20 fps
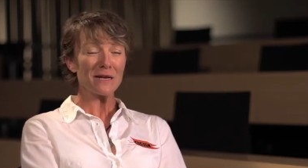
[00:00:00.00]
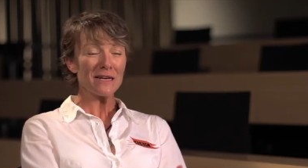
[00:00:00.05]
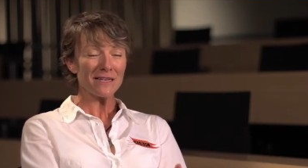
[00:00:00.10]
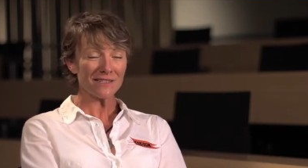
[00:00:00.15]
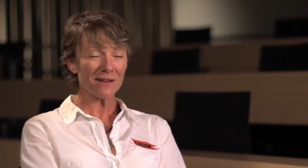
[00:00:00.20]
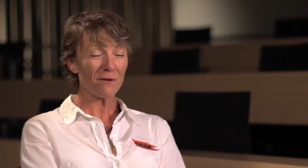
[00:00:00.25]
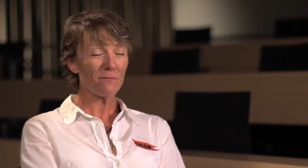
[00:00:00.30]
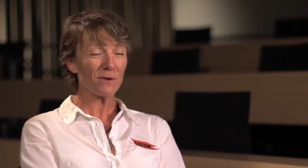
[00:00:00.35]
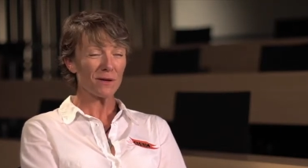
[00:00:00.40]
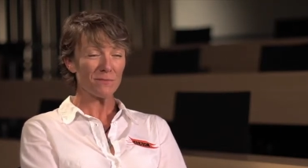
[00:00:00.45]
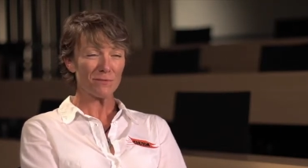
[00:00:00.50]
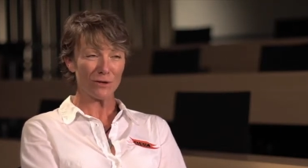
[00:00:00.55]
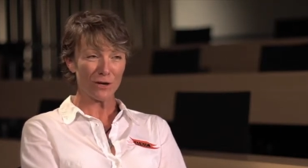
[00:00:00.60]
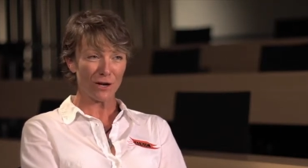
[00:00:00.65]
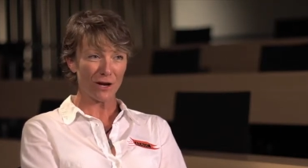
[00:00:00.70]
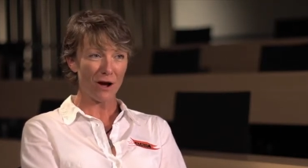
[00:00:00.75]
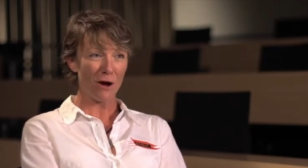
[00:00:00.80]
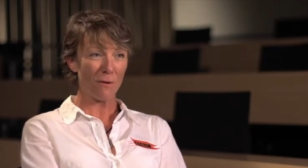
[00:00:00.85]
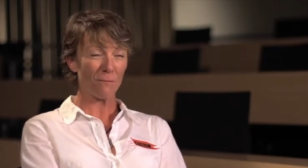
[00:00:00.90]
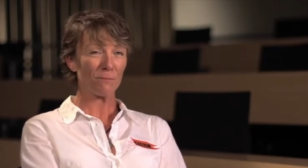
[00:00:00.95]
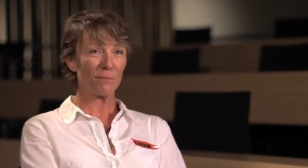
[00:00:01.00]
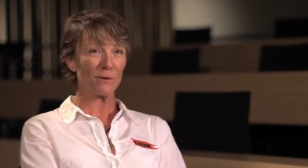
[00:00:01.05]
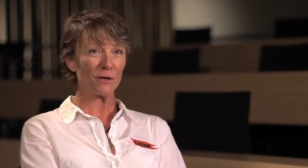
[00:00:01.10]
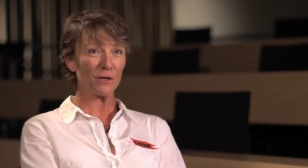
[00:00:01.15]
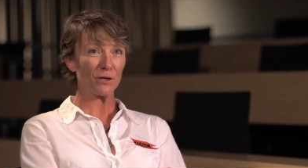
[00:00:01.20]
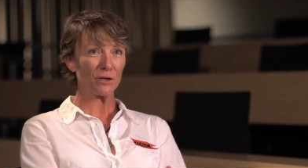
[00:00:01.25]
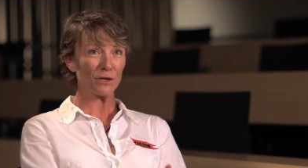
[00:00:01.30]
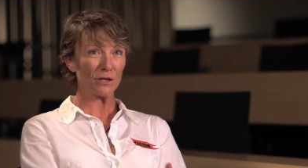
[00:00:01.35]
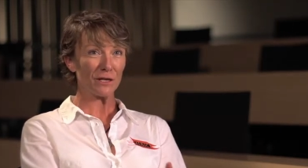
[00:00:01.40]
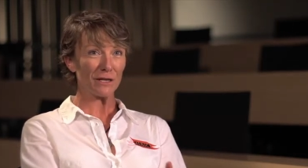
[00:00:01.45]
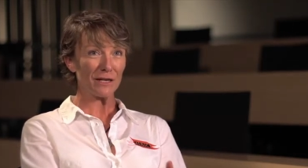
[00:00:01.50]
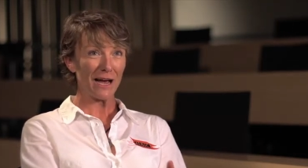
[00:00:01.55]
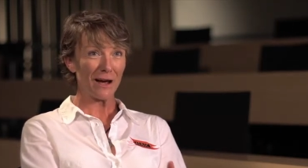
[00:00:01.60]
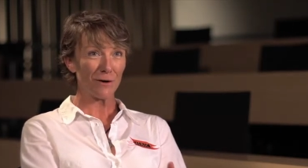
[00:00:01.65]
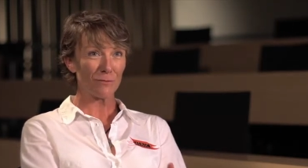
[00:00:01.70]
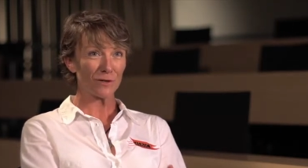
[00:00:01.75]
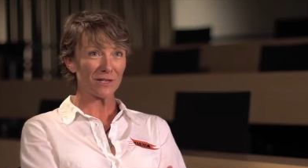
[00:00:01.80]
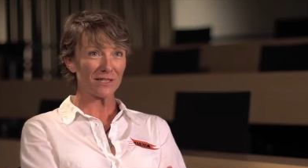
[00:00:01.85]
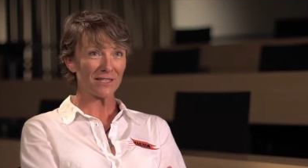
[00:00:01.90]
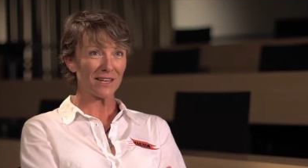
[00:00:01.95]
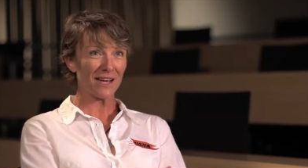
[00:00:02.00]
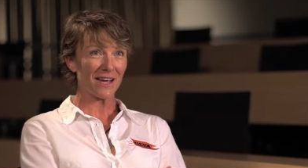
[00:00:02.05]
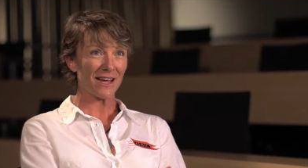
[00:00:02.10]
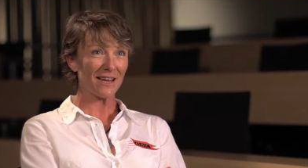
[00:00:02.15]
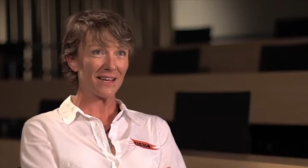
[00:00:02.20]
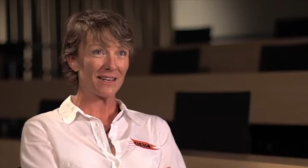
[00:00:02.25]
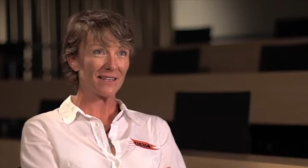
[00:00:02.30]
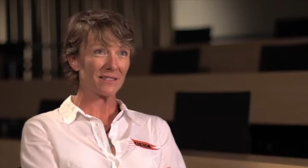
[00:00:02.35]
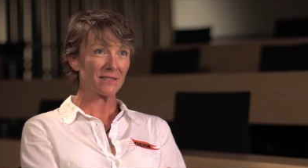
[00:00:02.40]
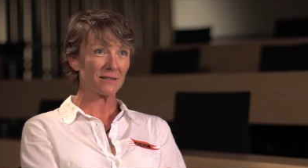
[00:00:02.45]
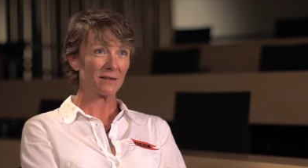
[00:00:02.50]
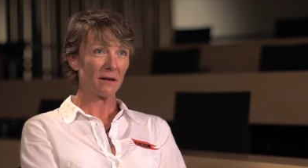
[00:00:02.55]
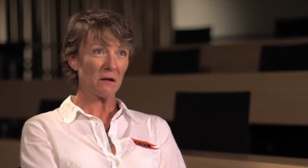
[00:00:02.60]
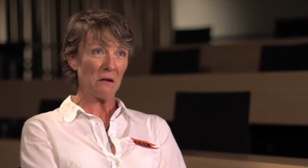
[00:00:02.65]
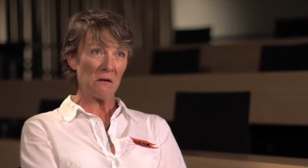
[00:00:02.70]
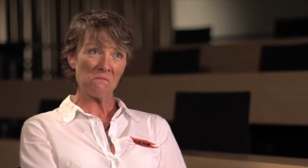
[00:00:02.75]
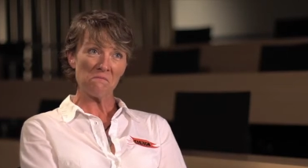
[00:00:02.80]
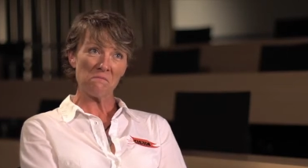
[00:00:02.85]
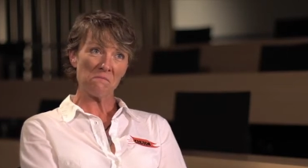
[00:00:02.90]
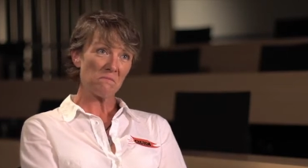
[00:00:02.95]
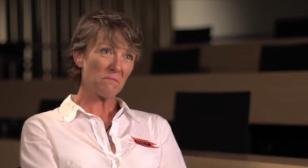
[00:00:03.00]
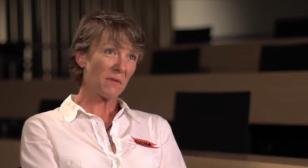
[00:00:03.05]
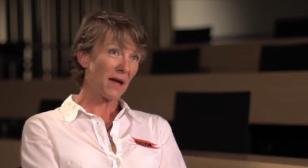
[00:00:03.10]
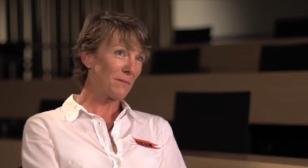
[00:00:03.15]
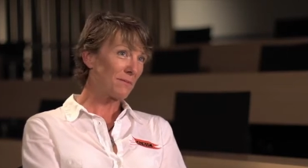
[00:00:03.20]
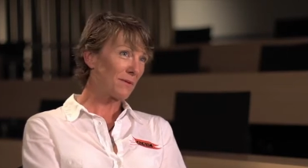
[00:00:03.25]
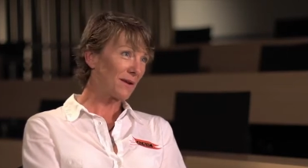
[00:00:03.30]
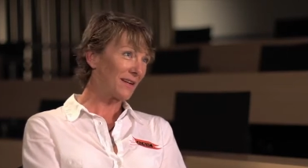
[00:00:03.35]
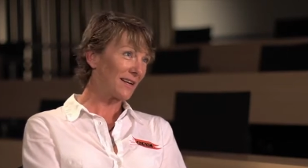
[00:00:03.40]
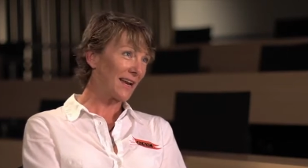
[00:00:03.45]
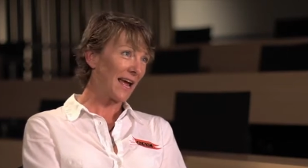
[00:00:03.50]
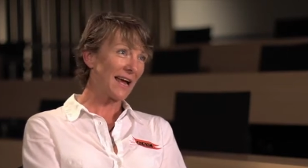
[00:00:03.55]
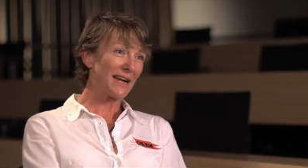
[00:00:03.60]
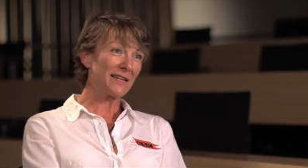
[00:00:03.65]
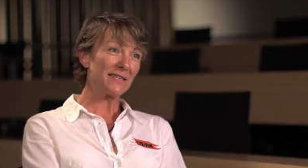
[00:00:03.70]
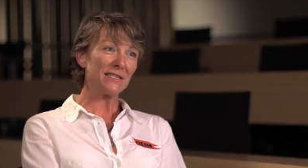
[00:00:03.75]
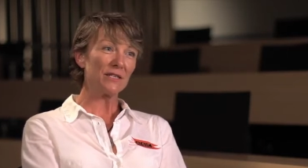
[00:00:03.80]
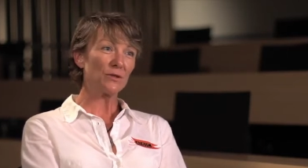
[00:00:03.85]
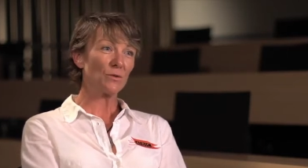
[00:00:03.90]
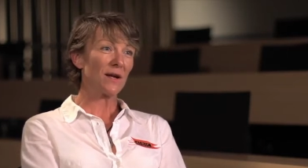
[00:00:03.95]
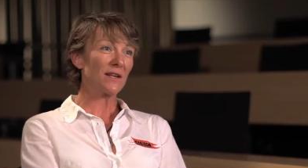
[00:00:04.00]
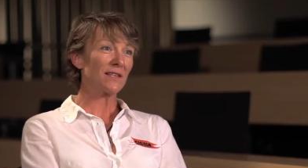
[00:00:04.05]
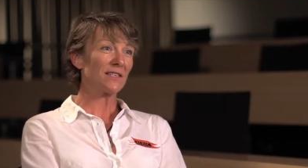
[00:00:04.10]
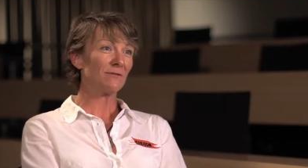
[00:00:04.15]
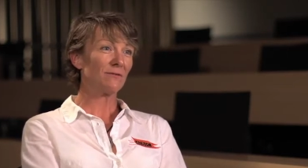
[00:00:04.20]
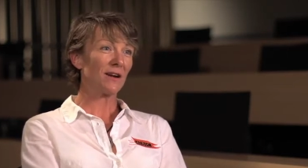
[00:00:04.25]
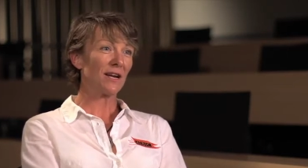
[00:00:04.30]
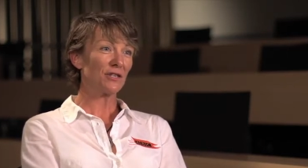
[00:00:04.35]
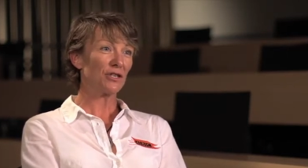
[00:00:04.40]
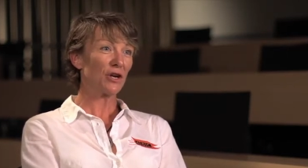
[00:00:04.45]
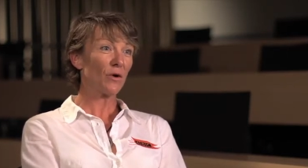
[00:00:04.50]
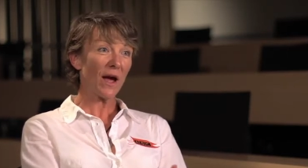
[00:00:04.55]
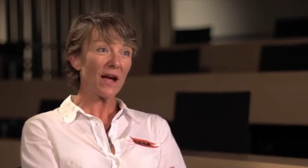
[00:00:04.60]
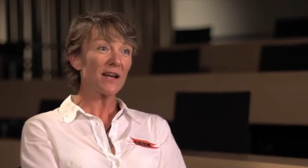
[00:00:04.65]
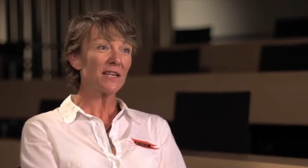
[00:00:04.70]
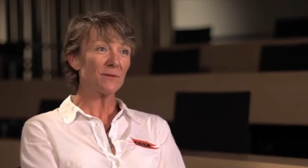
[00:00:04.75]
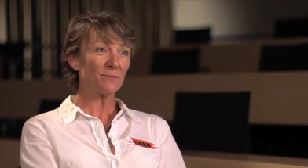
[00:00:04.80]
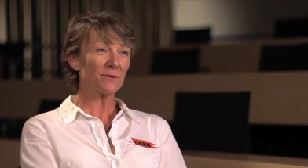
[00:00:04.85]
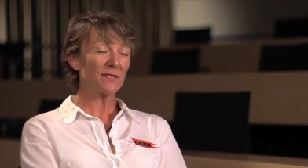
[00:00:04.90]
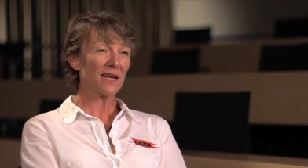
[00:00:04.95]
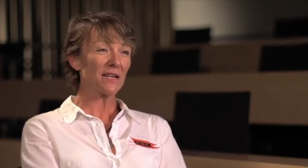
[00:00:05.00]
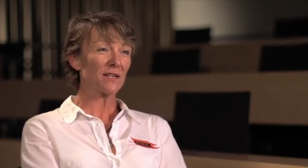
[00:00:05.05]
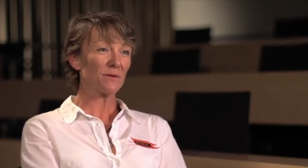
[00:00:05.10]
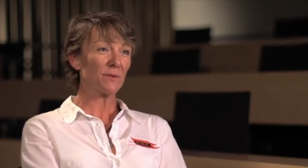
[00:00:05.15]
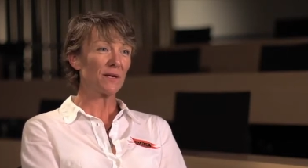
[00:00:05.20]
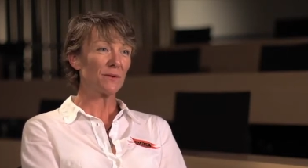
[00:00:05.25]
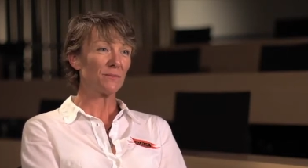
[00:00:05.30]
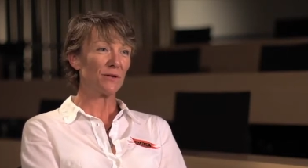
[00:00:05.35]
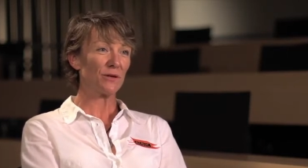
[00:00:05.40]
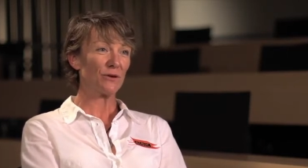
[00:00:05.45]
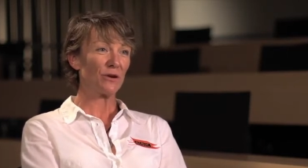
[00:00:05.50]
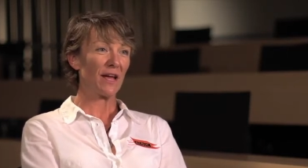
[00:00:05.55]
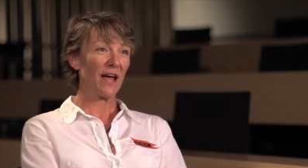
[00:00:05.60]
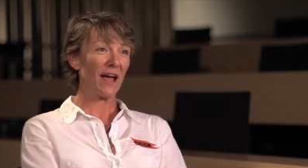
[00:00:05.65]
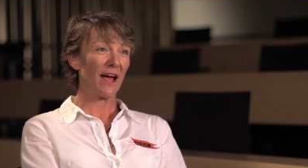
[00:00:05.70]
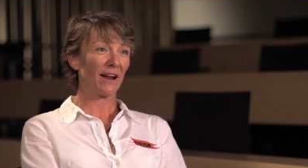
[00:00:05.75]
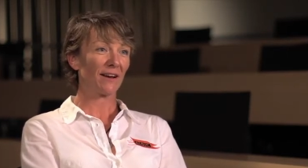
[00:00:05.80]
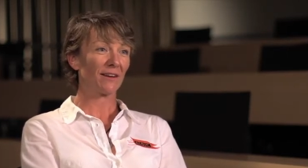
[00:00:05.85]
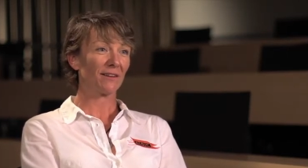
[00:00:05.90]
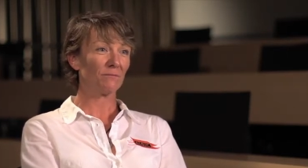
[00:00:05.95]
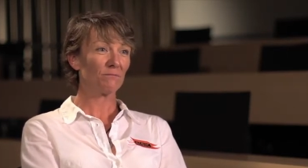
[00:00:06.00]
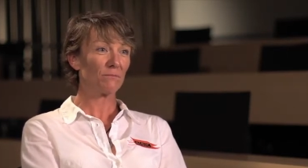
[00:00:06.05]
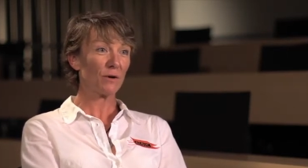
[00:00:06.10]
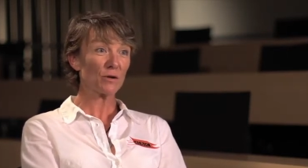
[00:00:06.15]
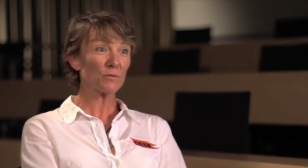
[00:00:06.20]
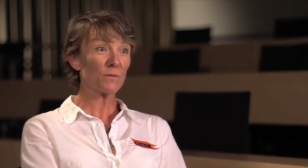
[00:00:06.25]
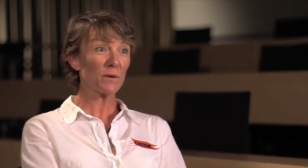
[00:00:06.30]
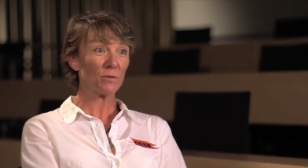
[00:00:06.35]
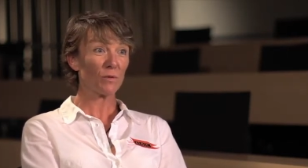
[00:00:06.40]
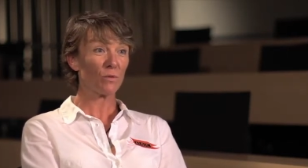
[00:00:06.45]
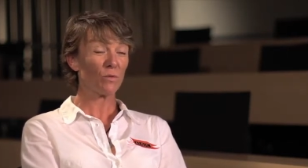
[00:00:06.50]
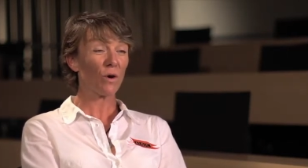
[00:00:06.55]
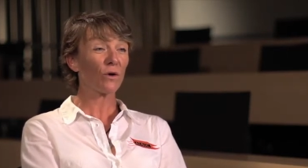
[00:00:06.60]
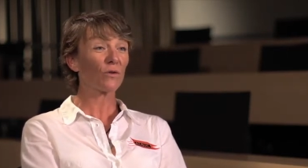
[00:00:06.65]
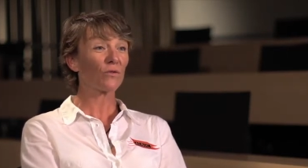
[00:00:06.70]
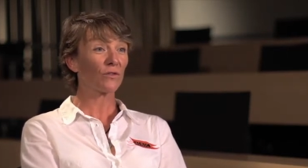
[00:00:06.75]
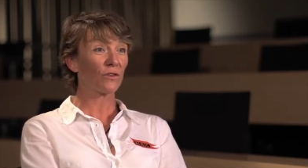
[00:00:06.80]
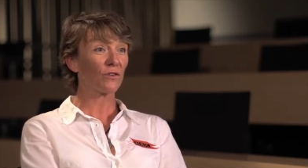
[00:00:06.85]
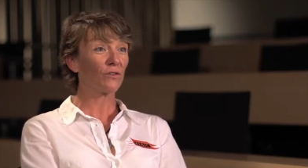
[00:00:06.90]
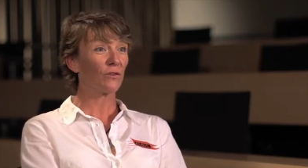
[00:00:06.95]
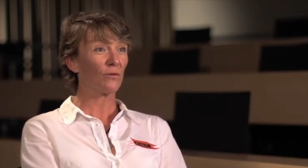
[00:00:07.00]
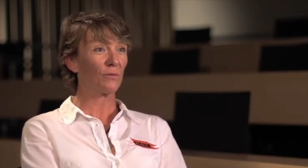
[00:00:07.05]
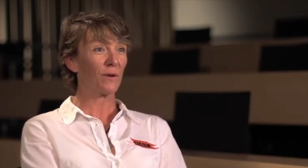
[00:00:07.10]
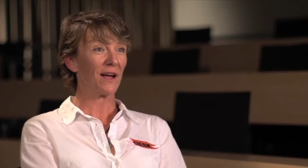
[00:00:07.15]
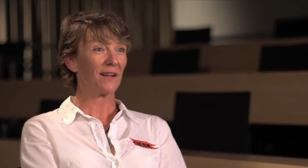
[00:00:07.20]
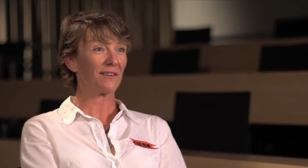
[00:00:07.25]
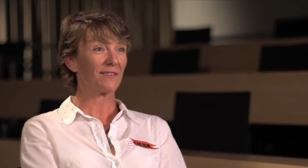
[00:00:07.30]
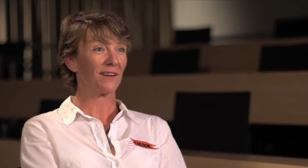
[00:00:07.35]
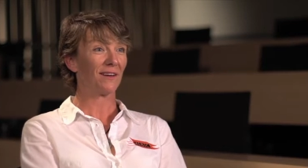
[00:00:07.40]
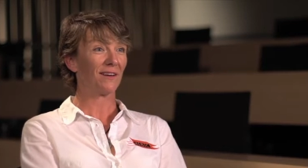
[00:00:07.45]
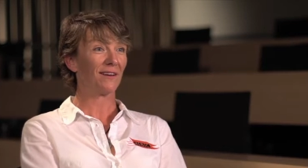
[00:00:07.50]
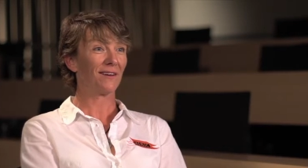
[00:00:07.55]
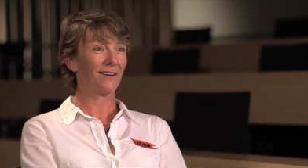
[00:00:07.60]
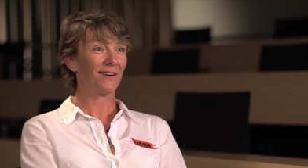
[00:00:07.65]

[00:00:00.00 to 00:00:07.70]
And some people you can't, but I would say it's maybe an 80-20 ratio. 80% of people you can. Most people want to do better.